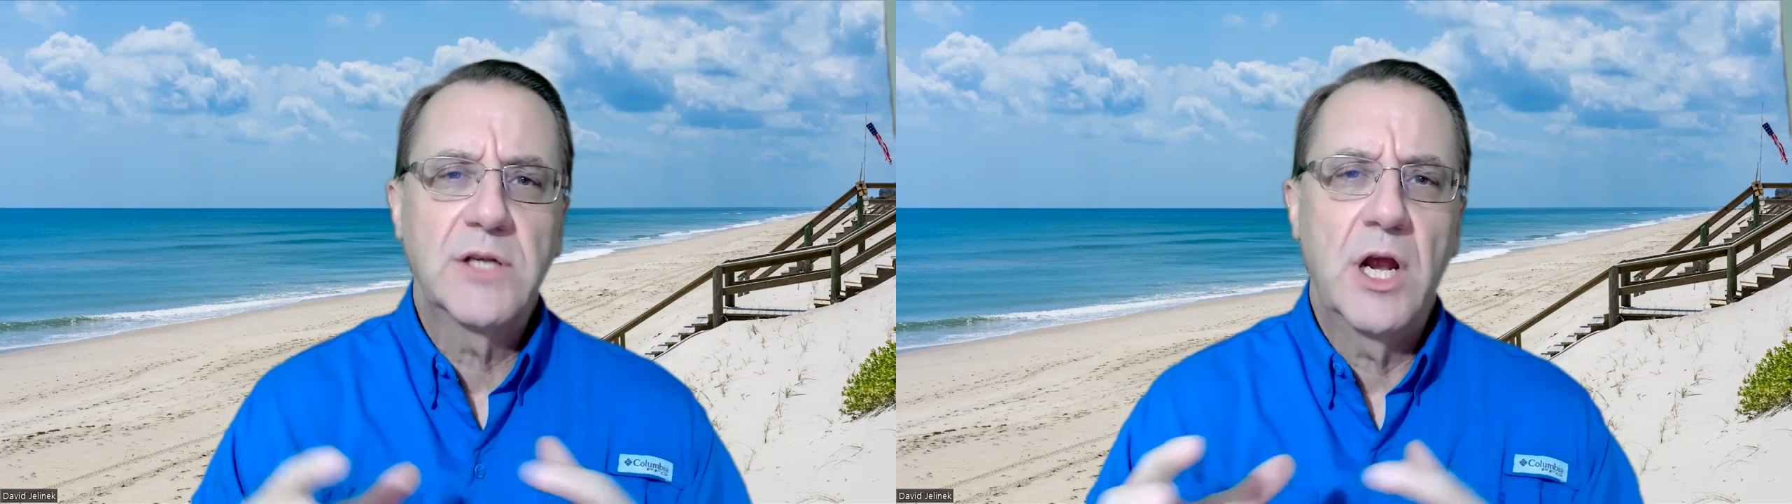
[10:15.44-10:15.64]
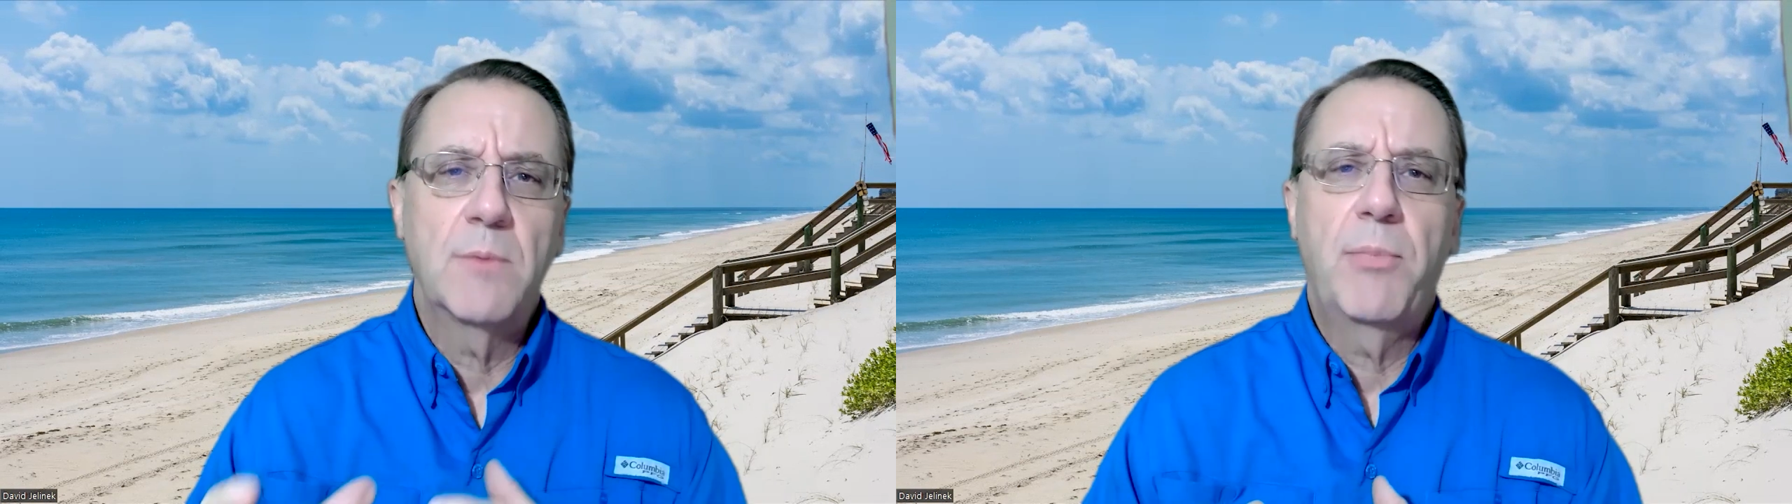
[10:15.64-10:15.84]

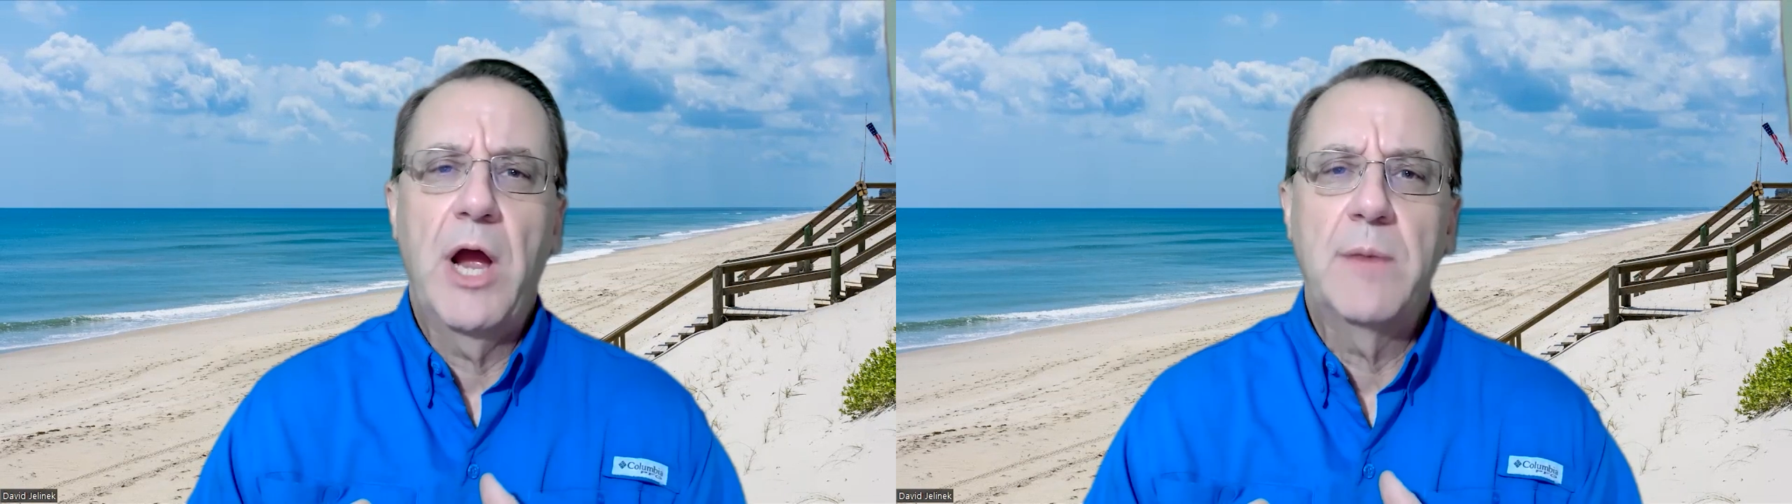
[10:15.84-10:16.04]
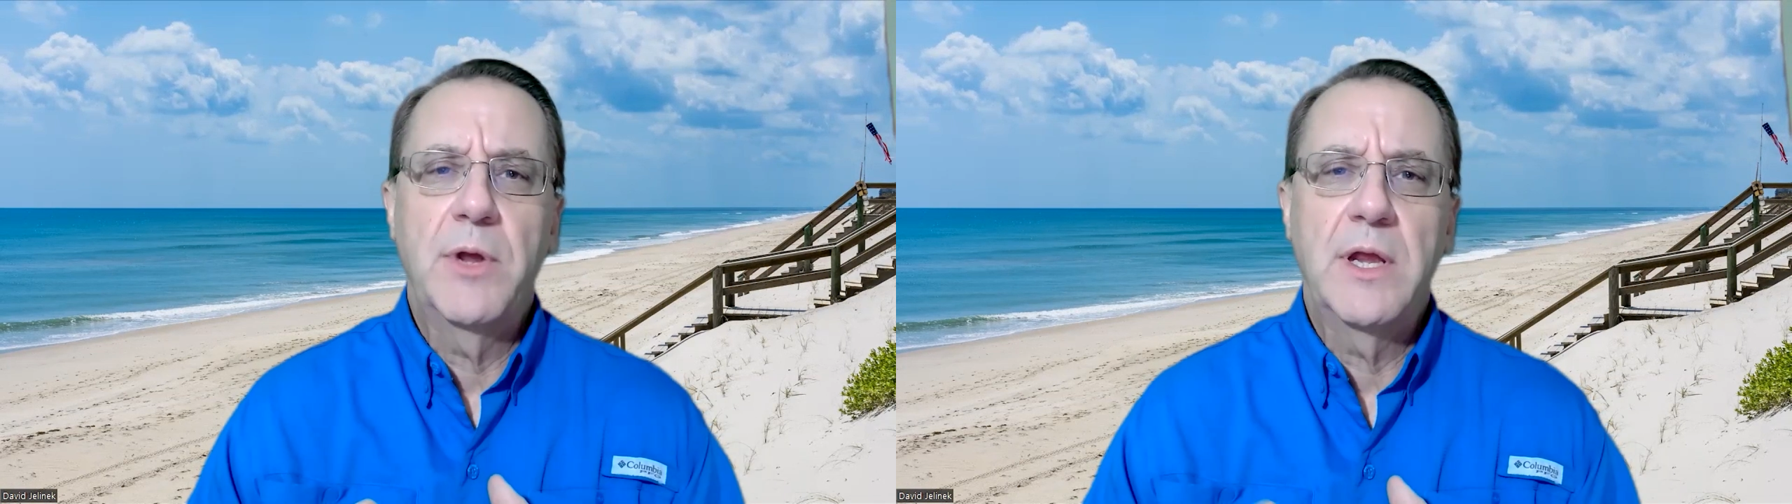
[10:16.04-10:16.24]
cast iron
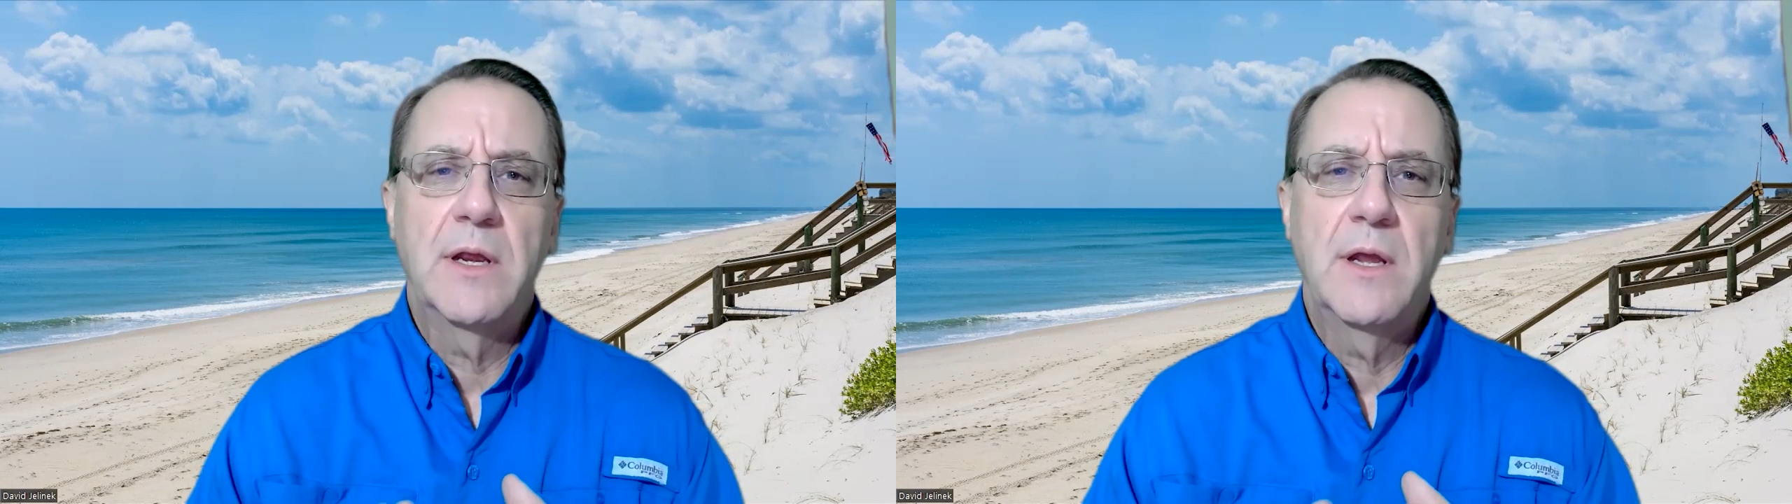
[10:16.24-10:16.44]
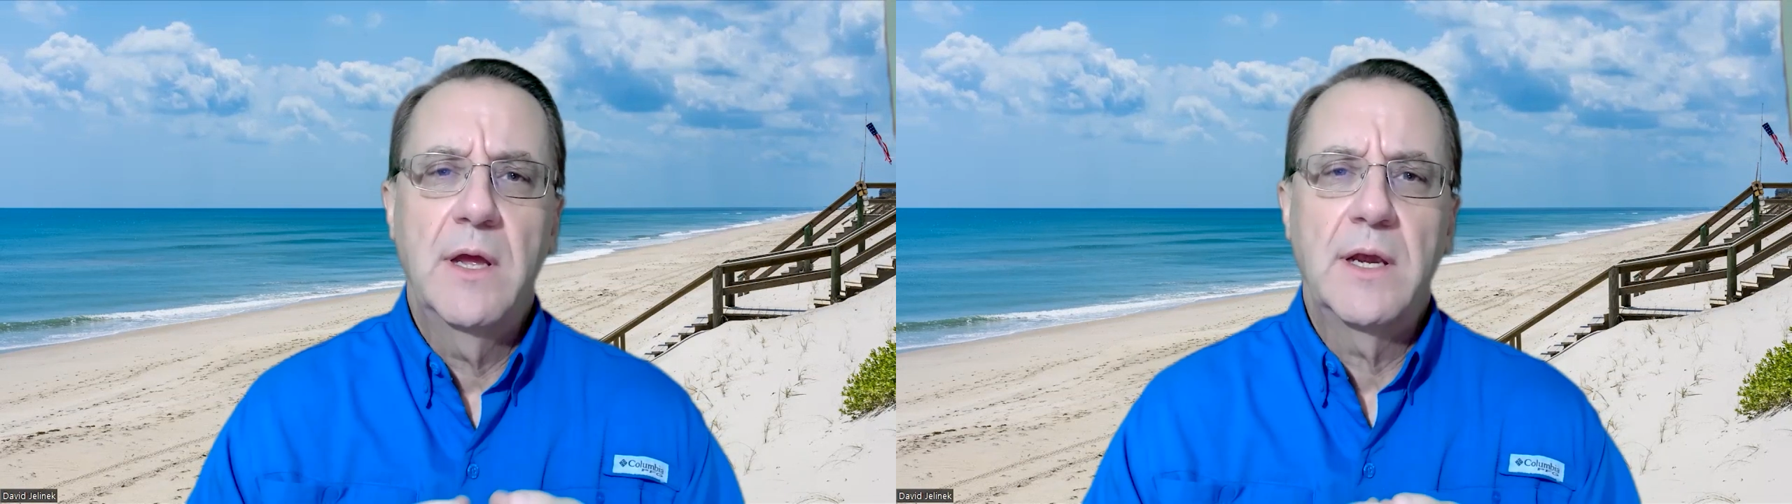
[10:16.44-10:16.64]

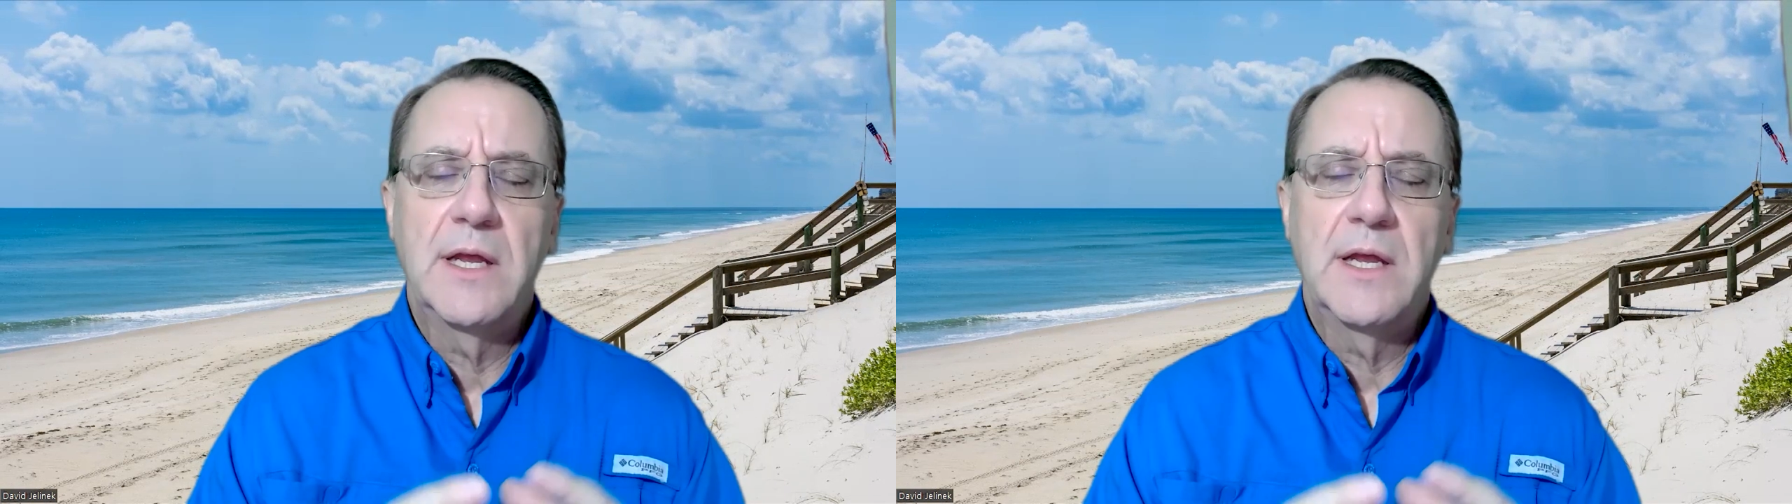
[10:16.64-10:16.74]
piping